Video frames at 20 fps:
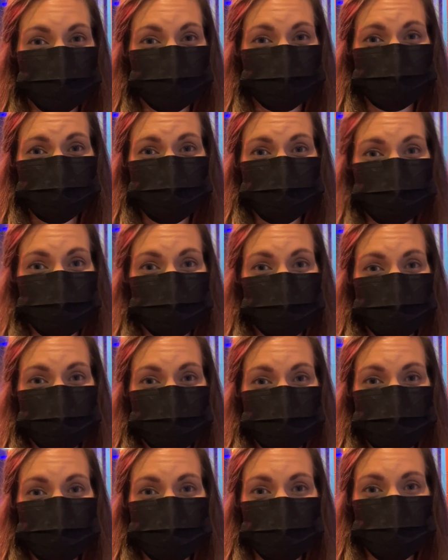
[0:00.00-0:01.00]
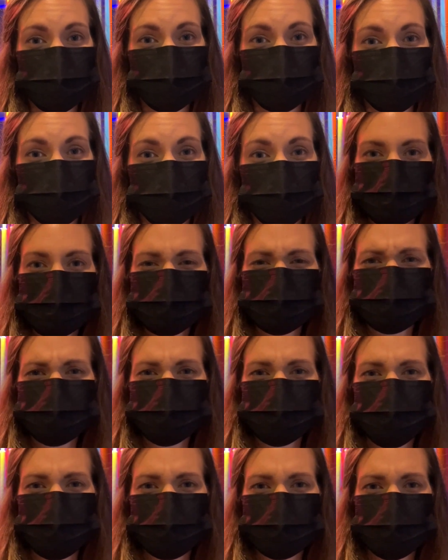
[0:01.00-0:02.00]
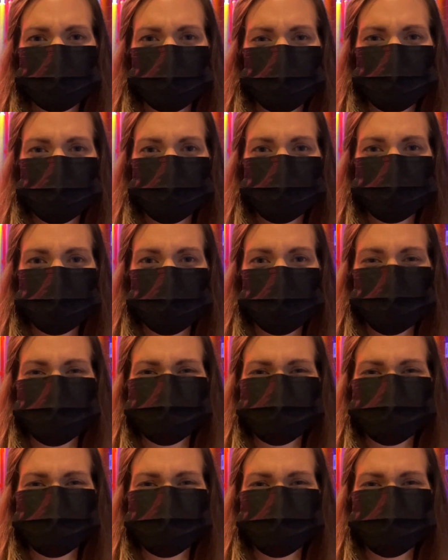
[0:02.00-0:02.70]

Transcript: and this it has the same feel. Look at the big climbing frame.